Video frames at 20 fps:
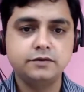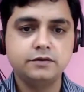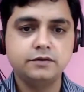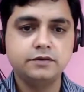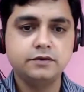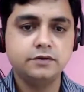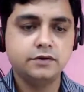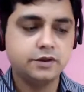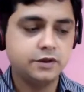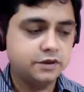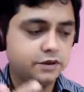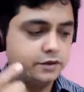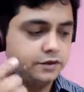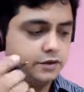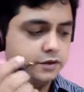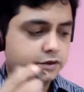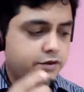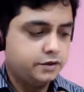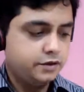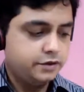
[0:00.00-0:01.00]
Okay,
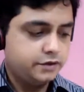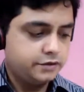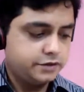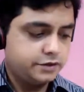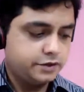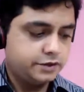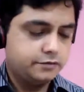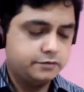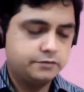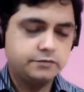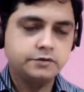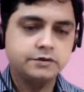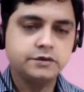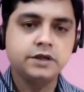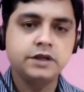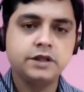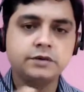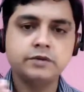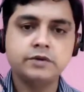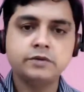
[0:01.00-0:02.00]
say the
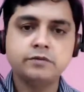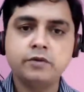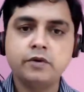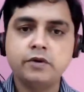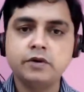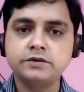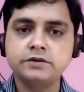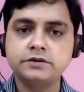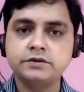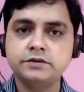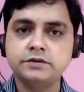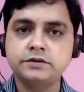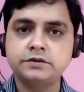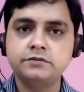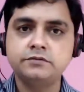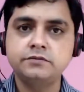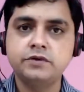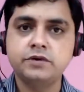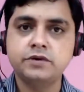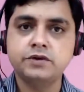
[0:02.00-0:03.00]
name of the boss.
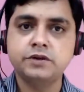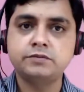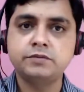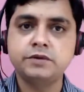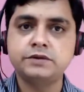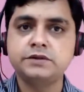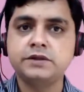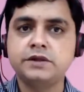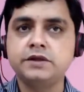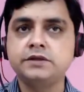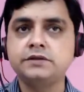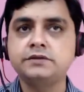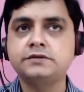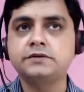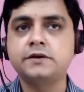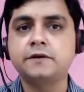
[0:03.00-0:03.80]
For example, say is